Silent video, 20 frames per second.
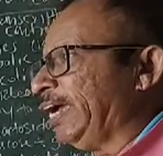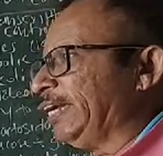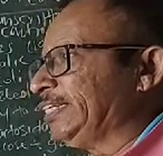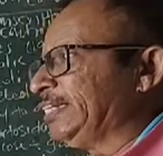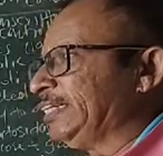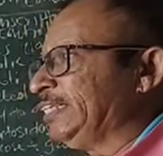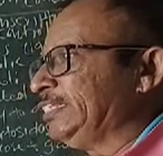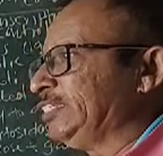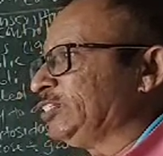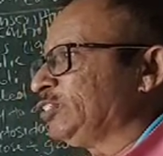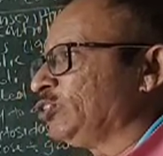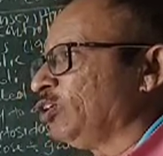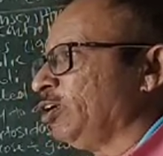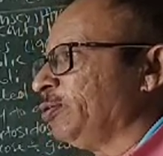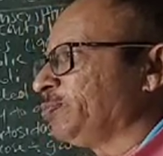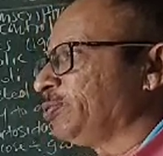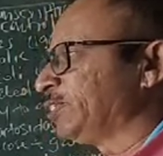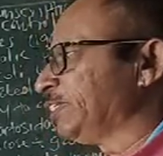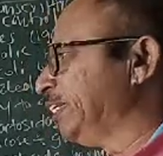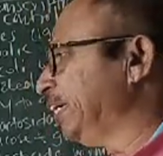action
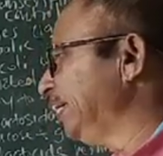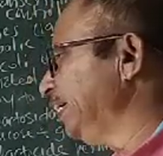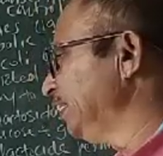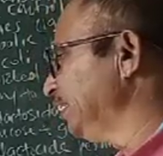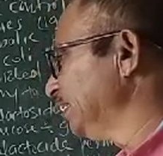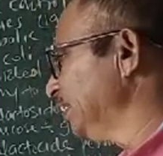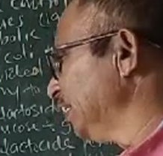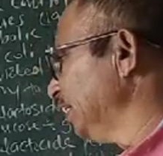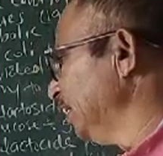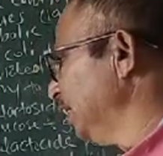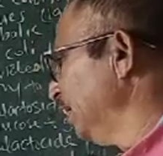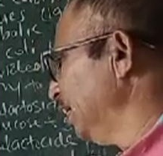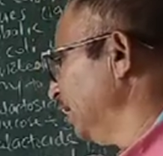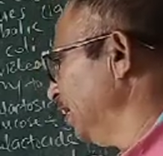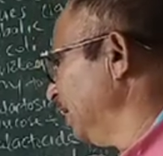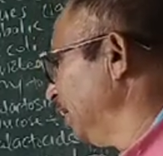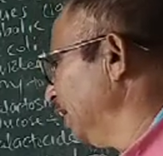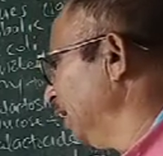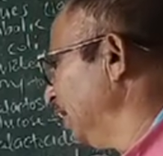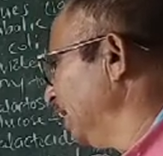stops, that is
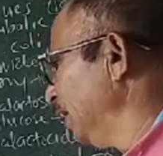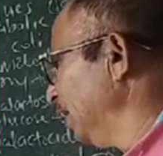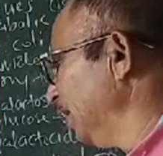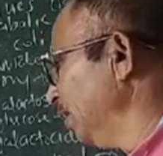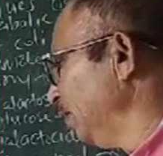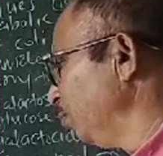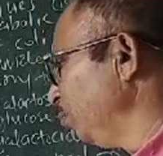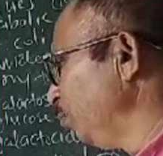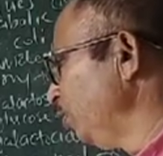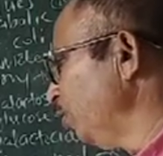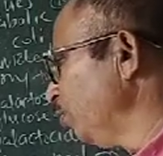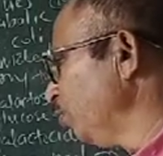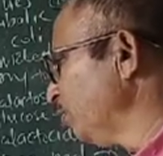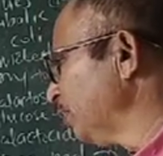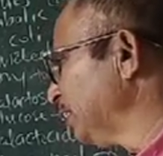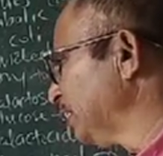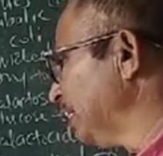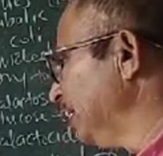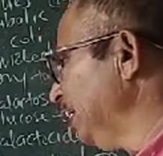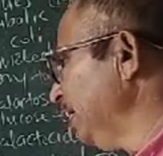we have to
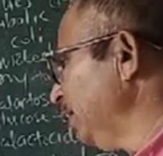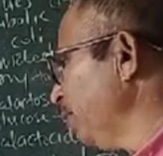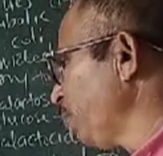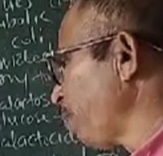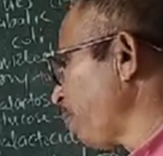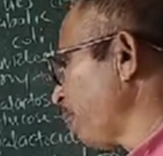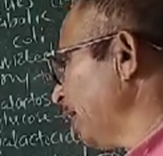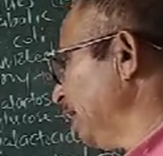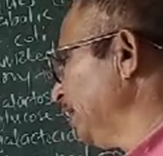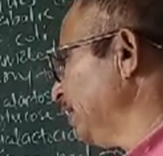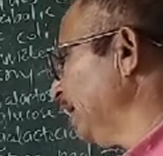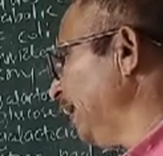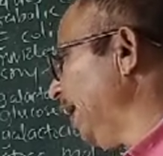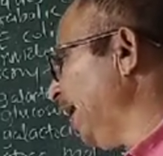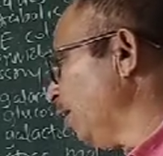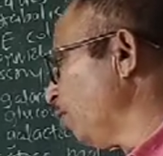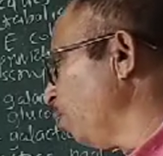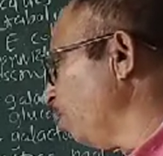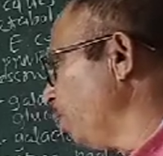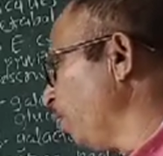study in the
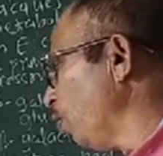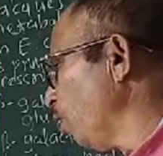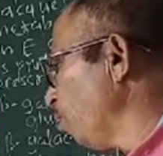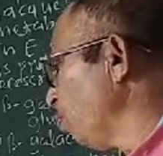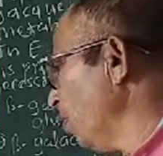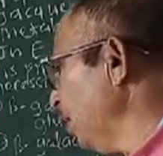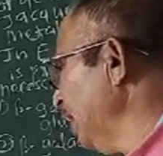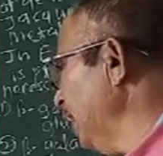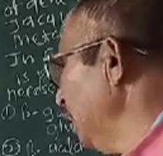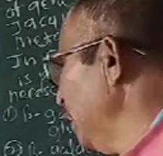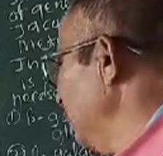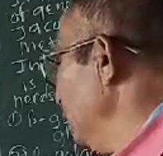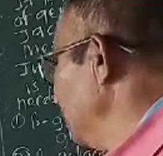lac operon model.